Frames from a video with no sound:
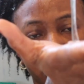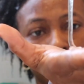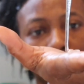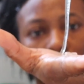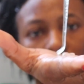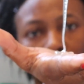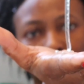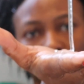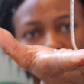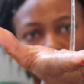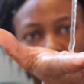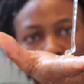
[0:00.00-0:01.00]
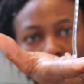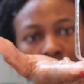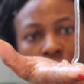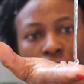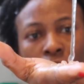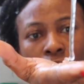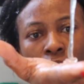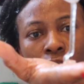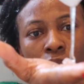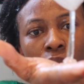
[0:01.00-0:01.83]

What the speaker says: It's a sulfate free shampoo.